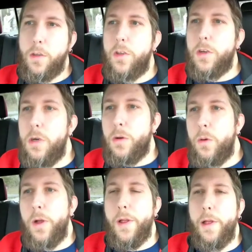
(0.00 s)

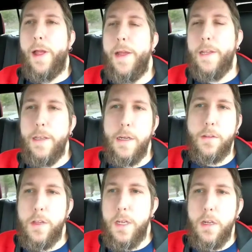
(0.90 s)
So, heading
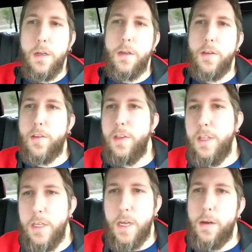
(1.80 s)
out there,
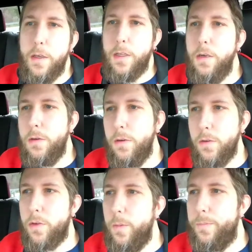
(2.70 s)
see how it
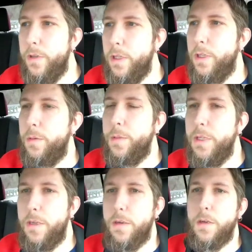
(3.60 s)
goes. Hopefully it'll
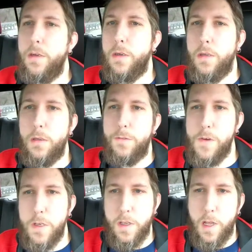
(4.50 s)
be a good,
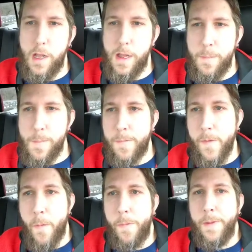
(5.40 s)
fun time.
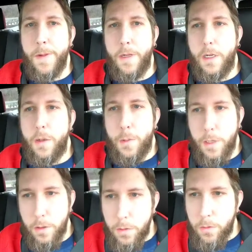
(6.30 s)

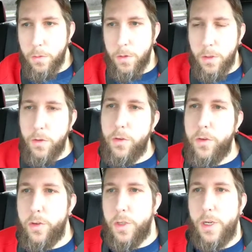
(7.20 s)
I know
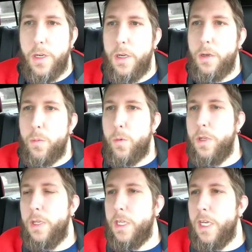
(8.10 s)
there's
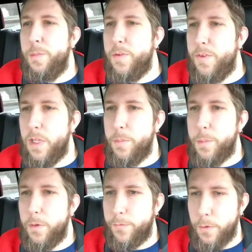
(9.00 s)
one game
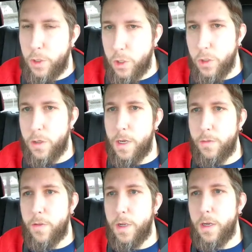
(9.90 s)
developer for sure
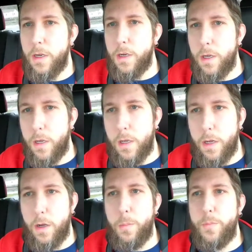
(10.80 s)
out there.
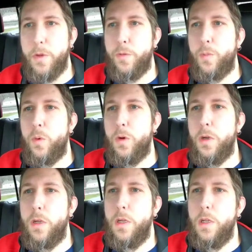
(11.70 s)
I hope there's more